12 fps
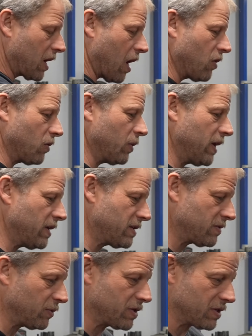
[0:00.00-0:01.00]

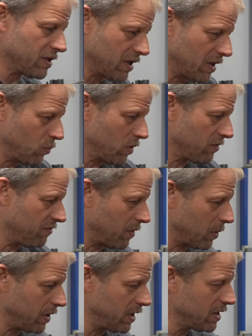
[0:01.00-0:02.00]
counterweights, which is the
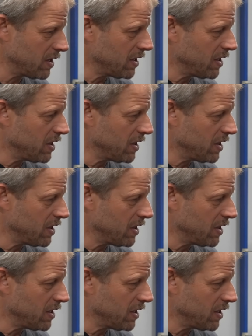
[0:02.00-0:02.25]
140,